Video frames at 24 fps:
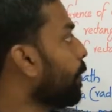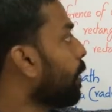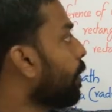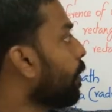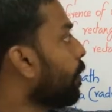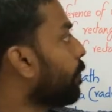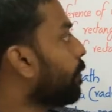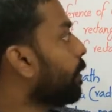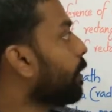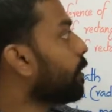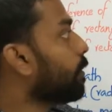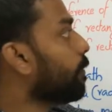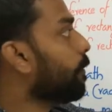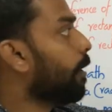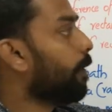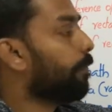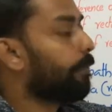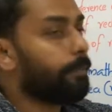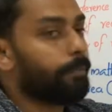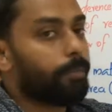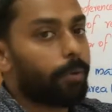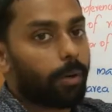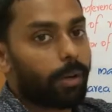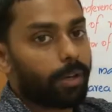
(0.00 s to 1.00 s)
first we have
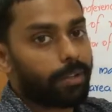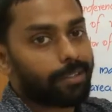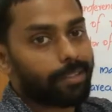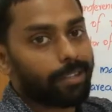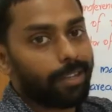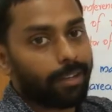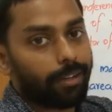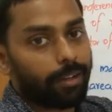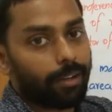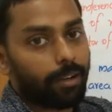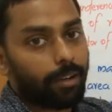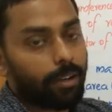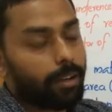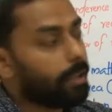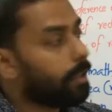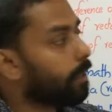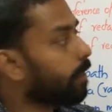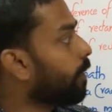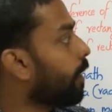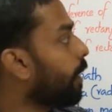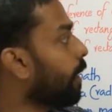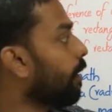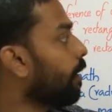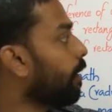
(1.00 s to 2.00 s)
imported circle,
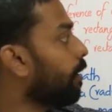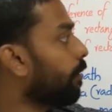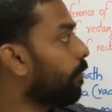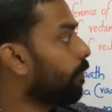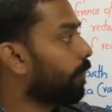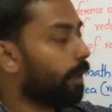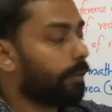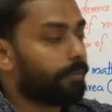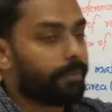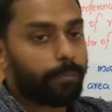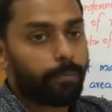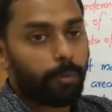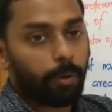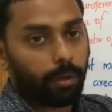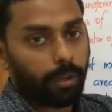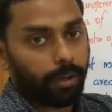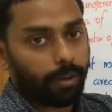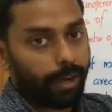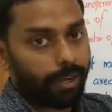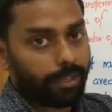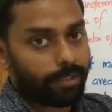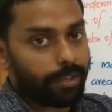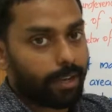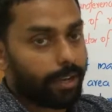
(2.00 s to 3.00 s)
then we have imported
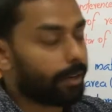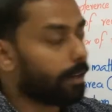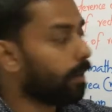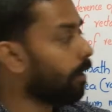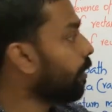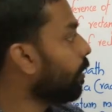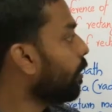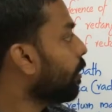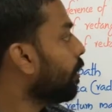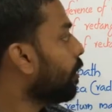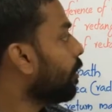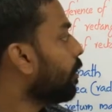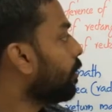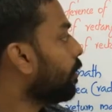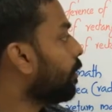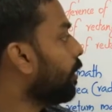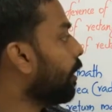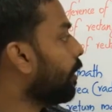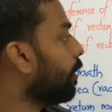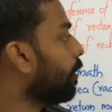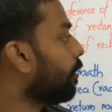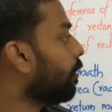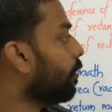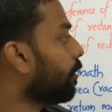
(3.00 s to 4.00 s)
rectangle,
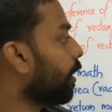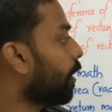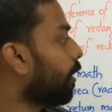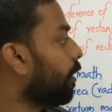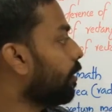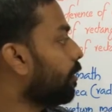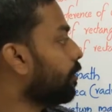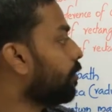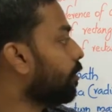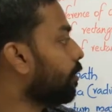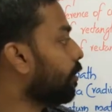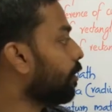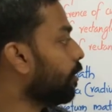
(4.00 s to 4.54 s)
then okay,